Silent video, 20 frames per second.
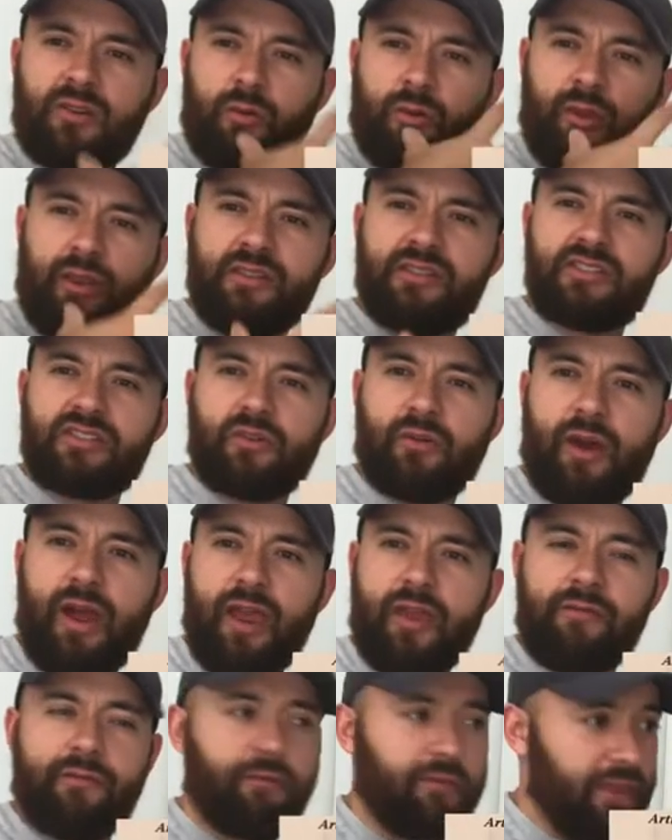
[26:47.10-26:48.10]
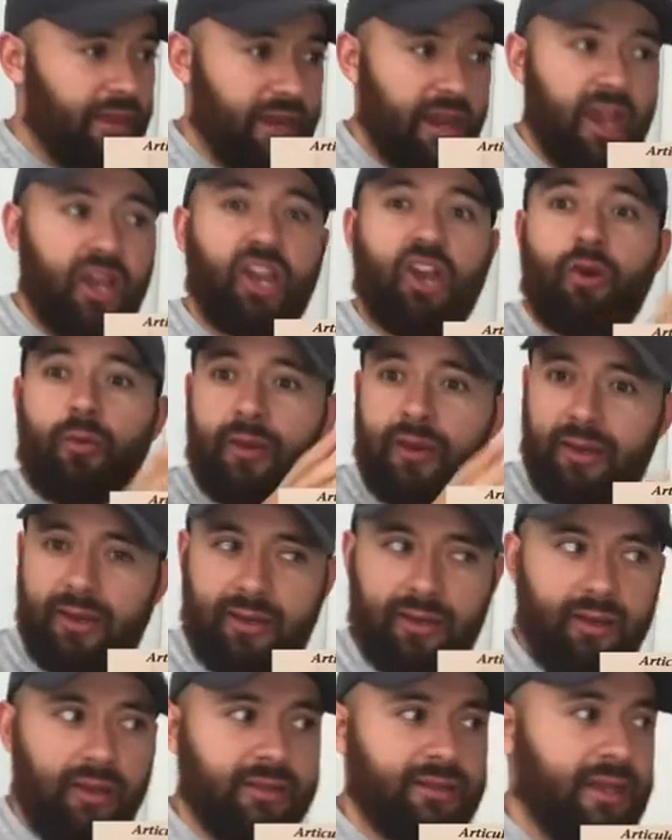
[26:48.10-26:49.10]
really strive for that echoey
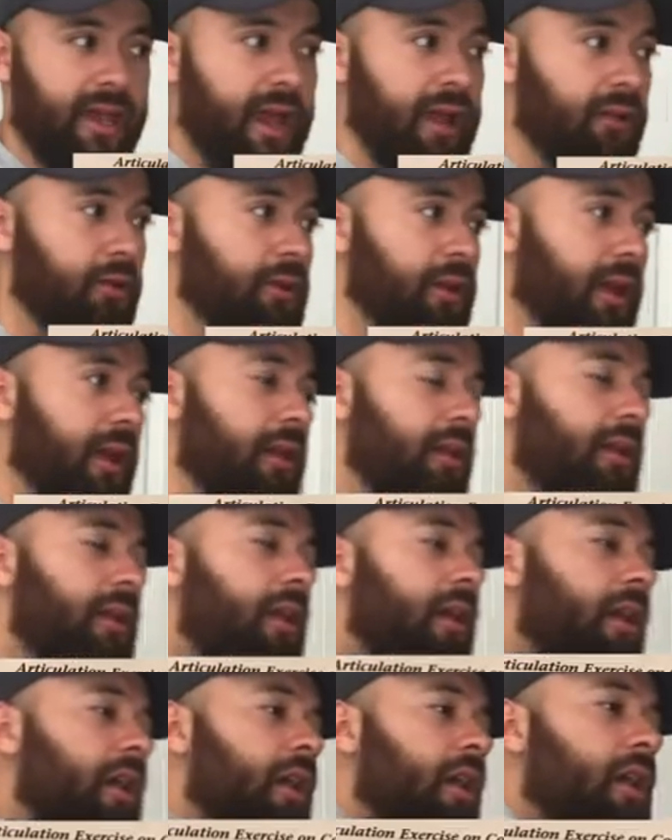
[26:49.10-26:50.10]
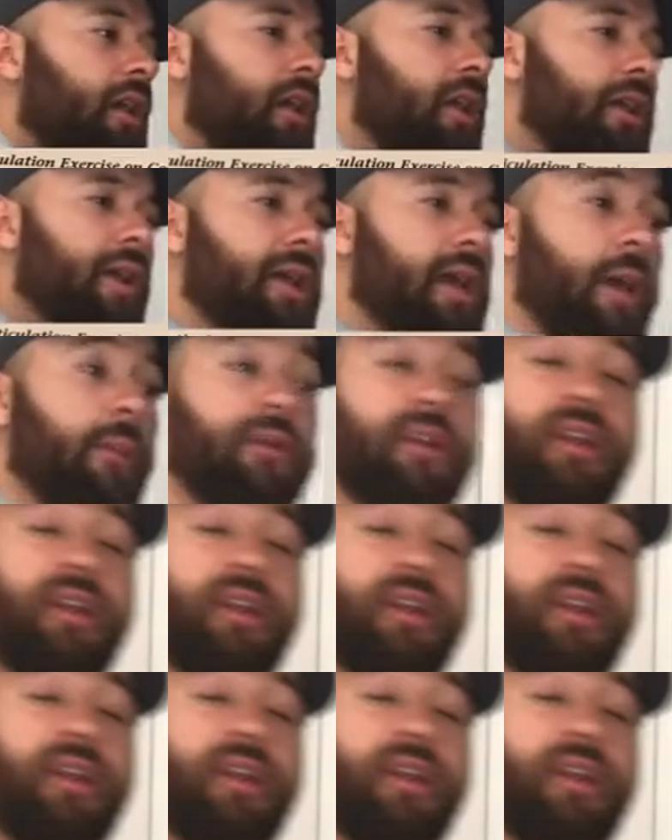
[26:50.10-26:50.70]
attack, okay? All right, I'm gonna